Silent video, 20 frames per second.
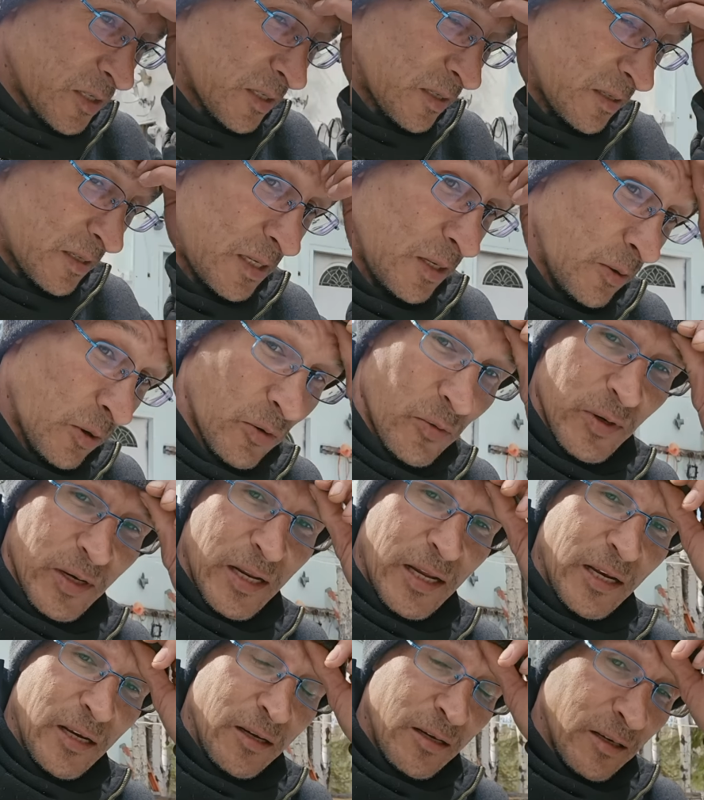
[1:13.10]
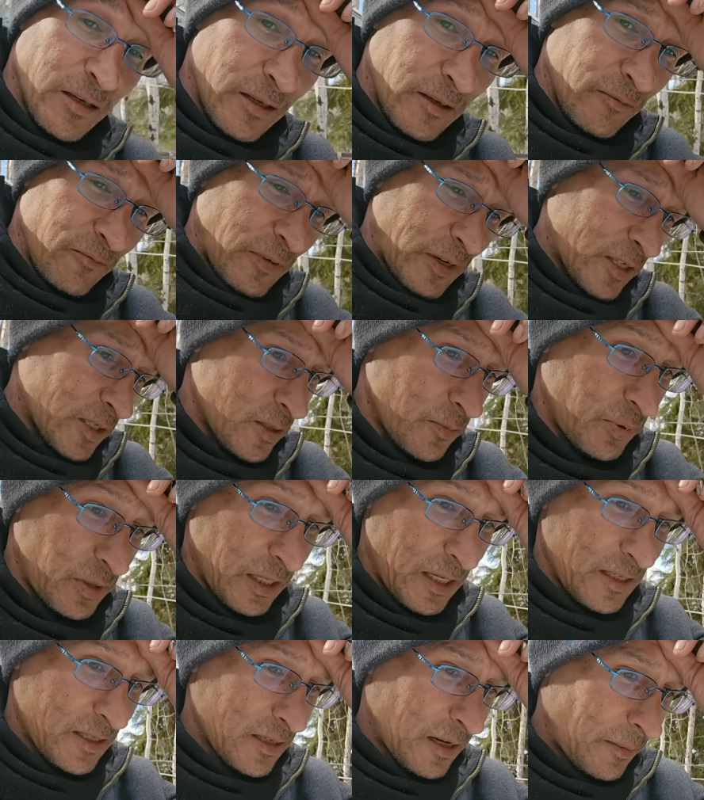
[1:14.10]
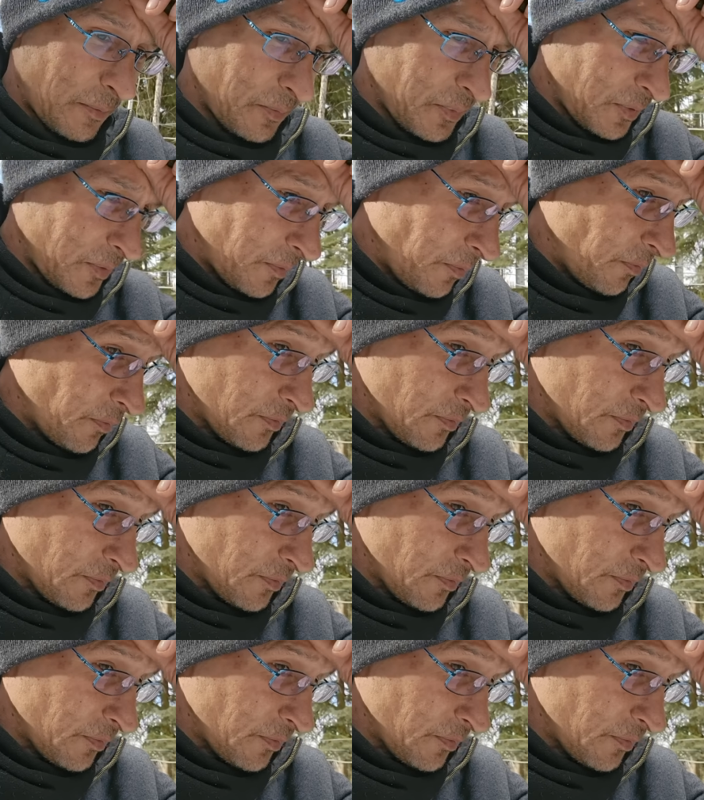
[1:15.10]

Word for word: to fix the place up. You know, do the bear